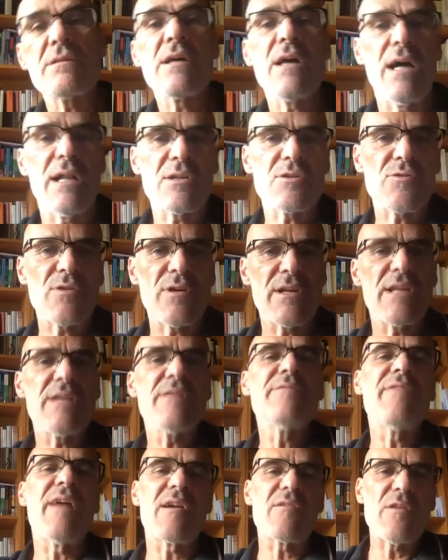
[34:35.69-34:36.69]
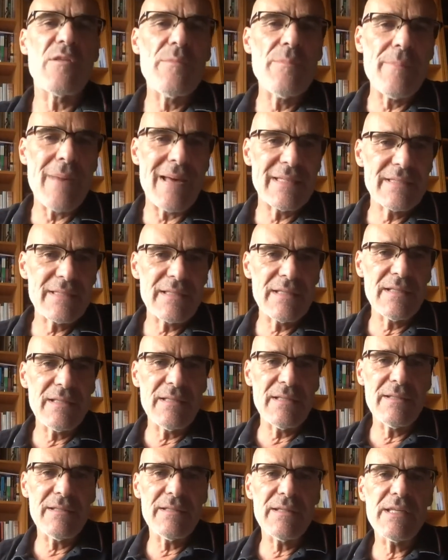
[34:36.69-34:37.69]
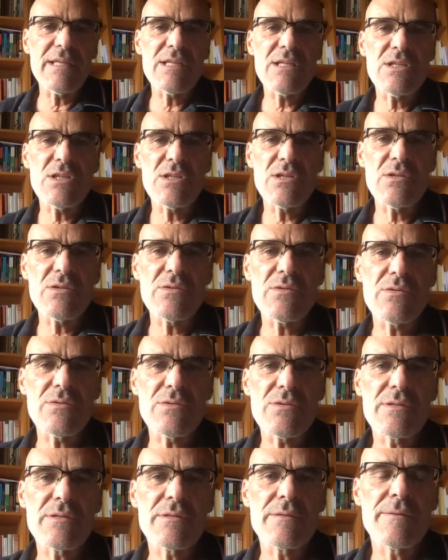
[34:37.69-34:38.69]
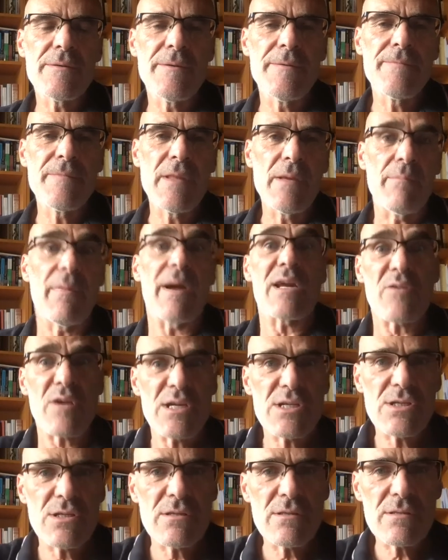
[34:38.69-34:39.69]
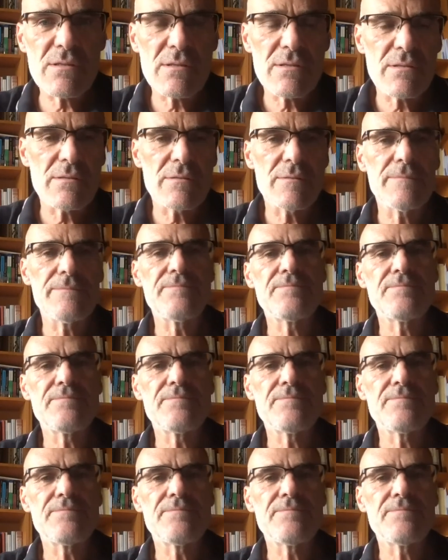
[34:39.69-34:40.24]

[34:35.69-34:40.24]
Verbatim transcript: cultural, environmental issues, migrations,